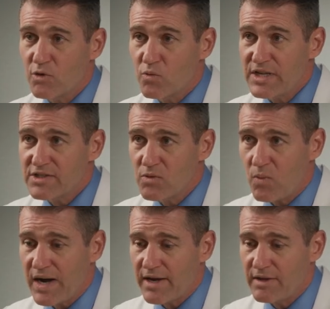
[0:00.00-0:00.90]
the reason
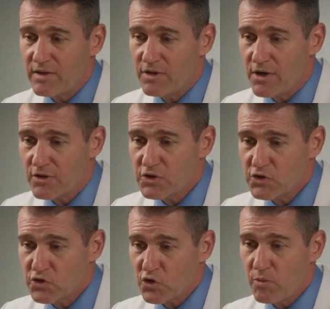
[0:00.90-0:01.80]
why there are
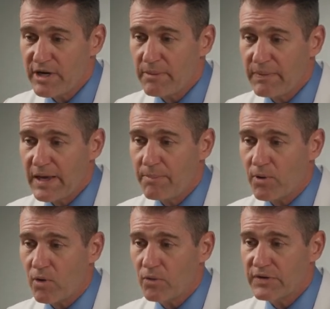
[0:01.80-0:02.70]
so many
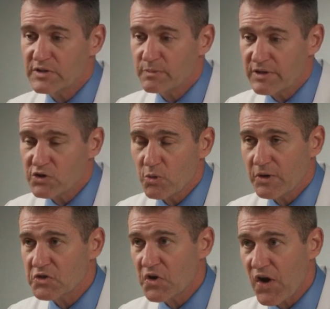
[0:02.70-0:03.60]
people that spend so
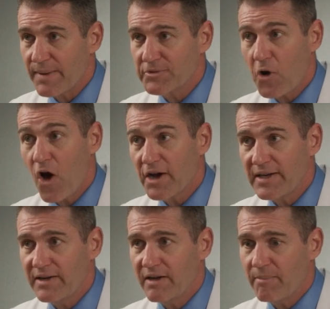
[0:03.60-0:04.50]
much time
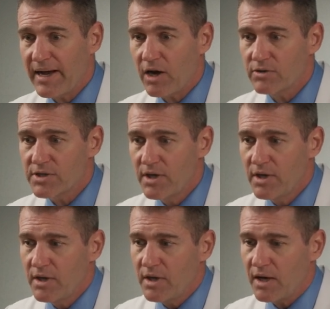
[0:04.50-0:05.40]
talking about
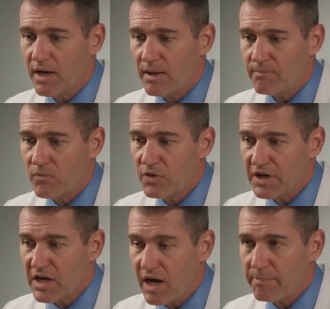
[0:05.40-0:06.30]
um,
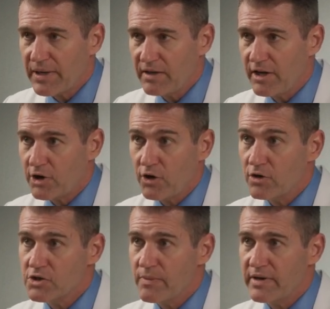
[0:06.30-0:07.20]
the cupping that
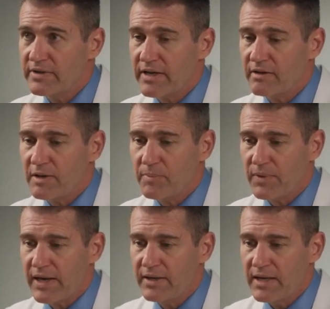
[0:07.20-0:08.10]
occurs around a dental
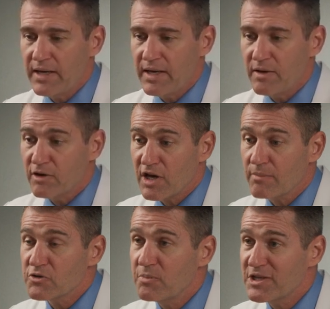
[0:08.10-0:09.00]
implant
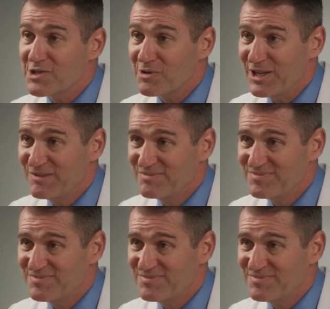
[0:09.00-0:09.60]
comes from history.